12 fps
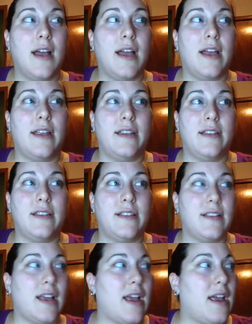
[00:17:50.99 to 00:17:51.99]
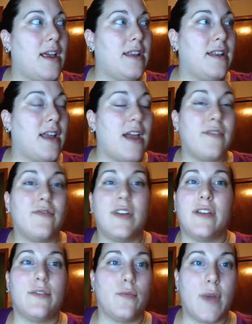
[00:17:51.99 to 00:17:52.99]
and in every
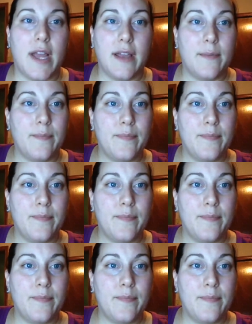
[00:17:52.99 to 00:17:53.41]
other way.